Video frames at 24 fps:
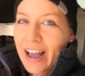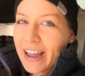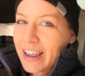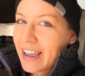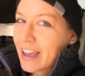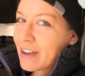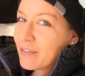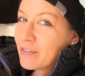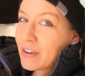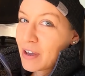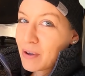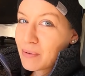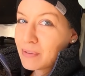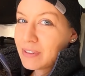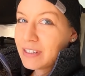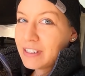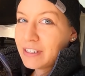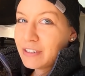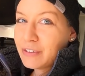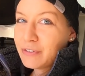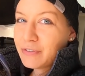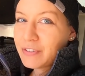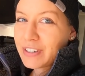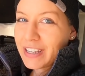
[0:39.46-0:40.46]
I have now
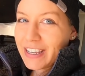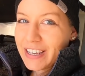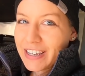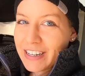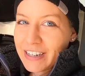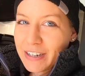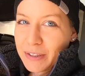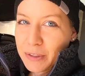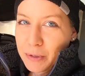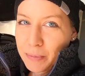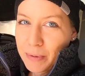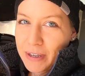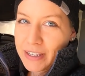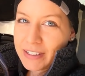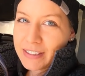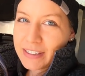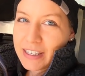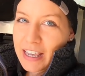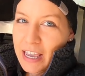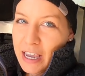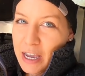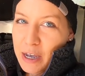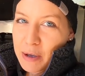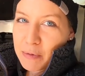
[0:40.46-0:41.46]
lived in the base
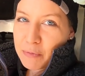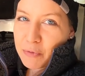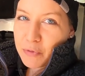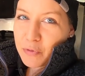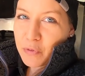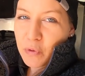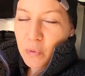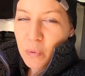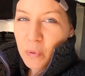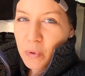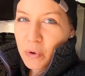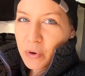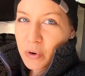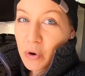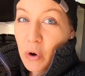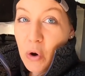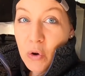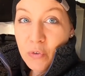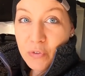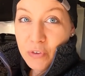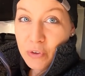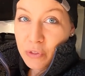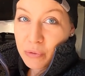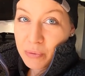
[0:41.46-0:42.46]
camp for
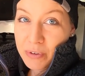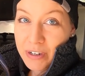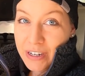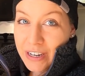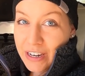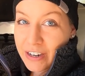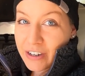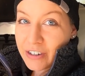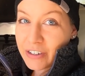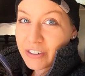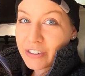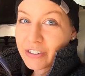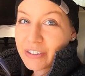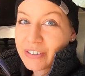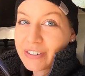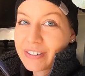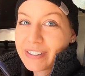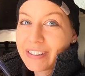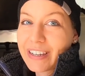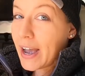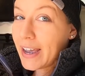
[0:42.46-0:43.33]
over 3 years.